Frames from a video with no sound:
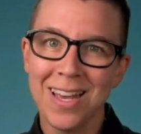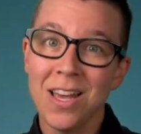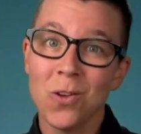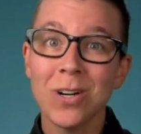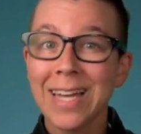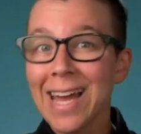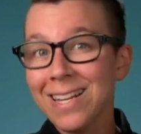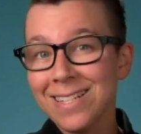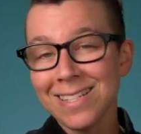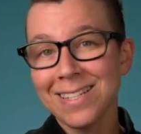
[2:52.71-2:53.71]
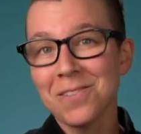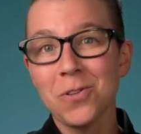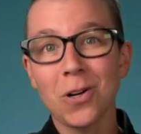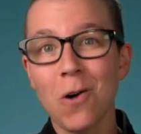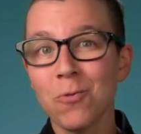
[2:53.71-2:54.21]
You want candidates to feel
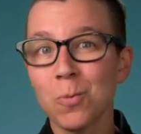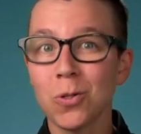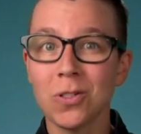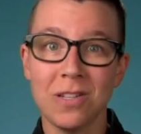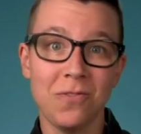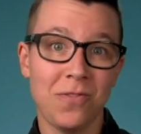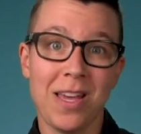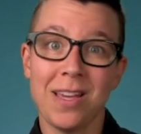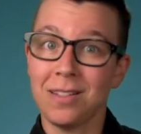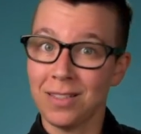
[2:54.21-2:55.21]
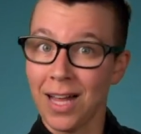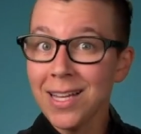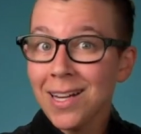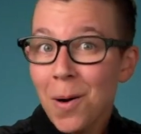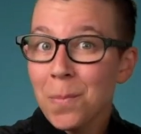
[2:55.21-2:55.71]
comfortable if they
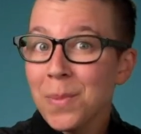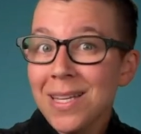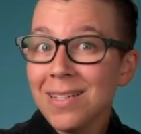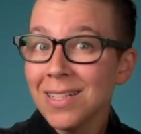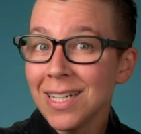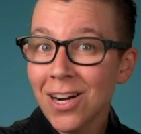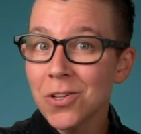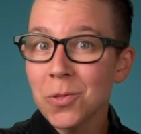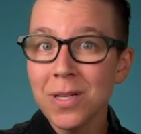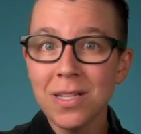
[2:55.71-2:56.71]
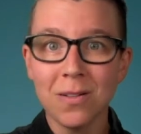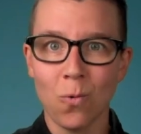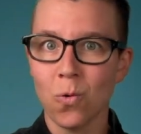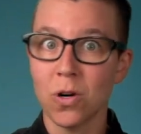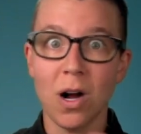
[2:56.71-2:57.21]
like upbeat encouragement
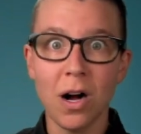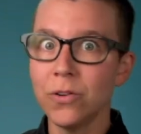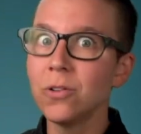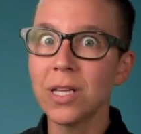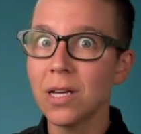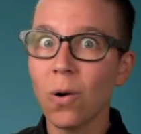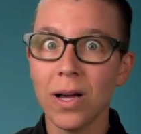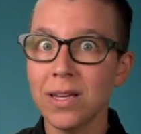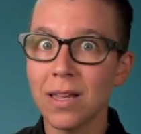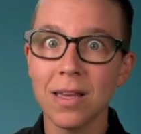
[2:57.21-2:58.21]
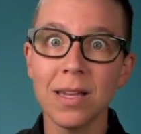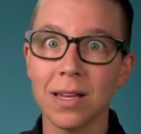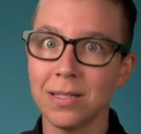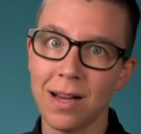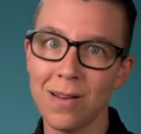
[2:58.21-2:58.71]
or utterly quiet thinking
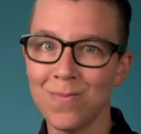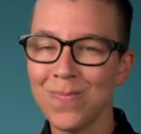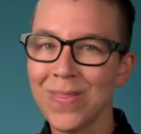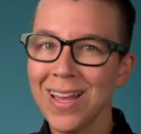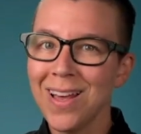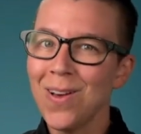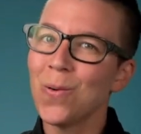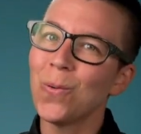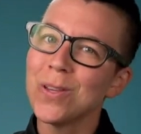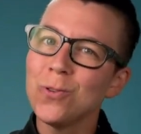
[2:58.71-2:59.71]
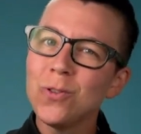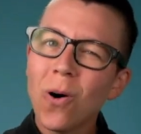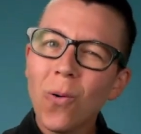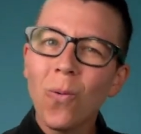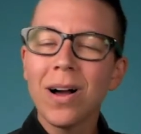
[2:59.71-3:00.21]
time. What you
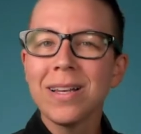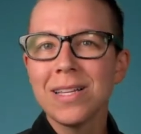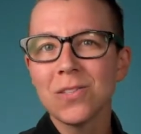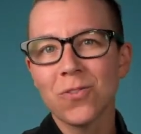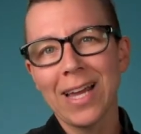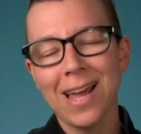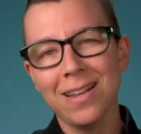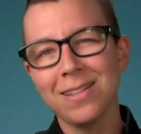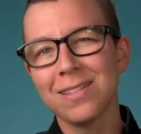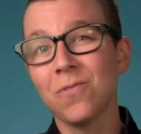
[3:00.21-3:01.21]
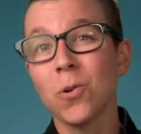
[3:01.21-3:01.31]
don't want is for candidates to feel